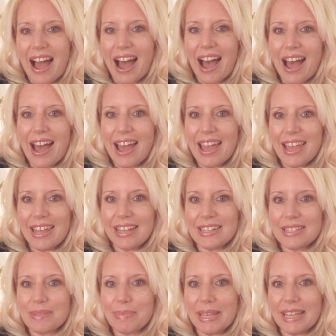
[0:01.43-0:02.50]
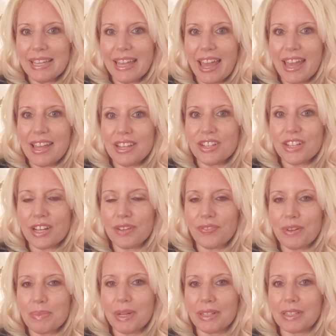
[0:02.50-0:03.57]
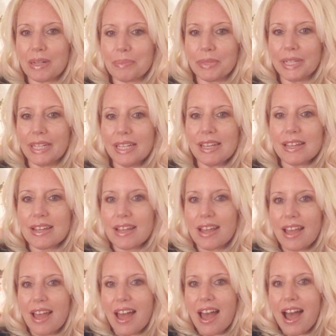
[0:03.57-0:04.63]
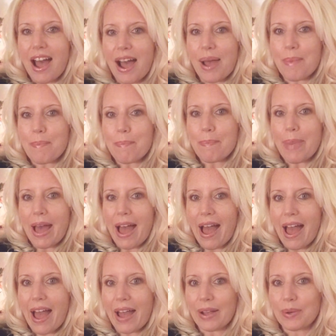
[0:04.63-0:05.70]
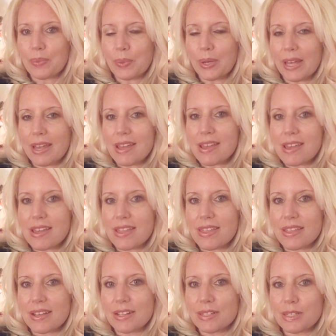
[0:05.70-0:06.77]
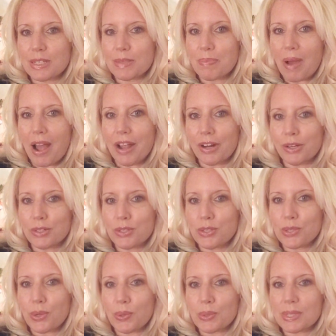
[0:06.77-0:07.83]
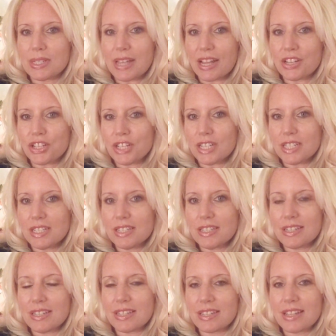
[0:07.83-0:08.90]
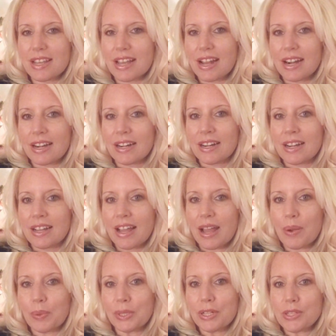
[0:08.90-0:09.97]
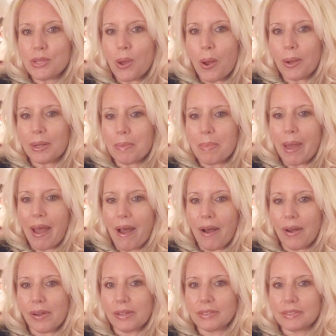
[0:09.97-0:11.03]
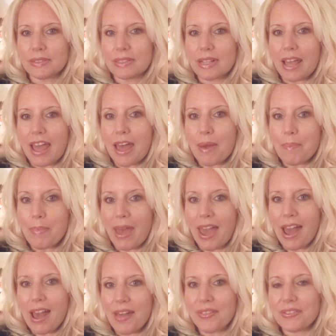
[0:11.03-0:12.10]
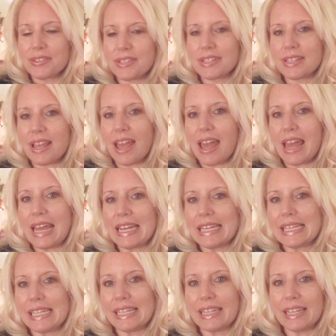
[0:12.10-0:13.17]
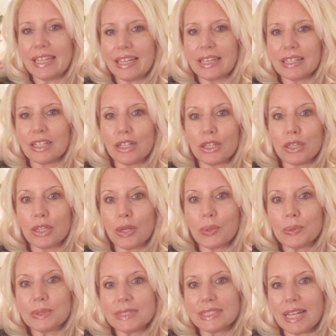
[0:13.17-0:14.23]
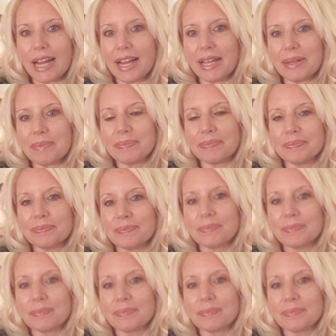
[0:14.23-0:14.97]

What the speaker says: Hi, it's me again, Jennifer Montgomery. I'm back with Inspired Soul Sessions. I want to talk about empaths and needing alone time.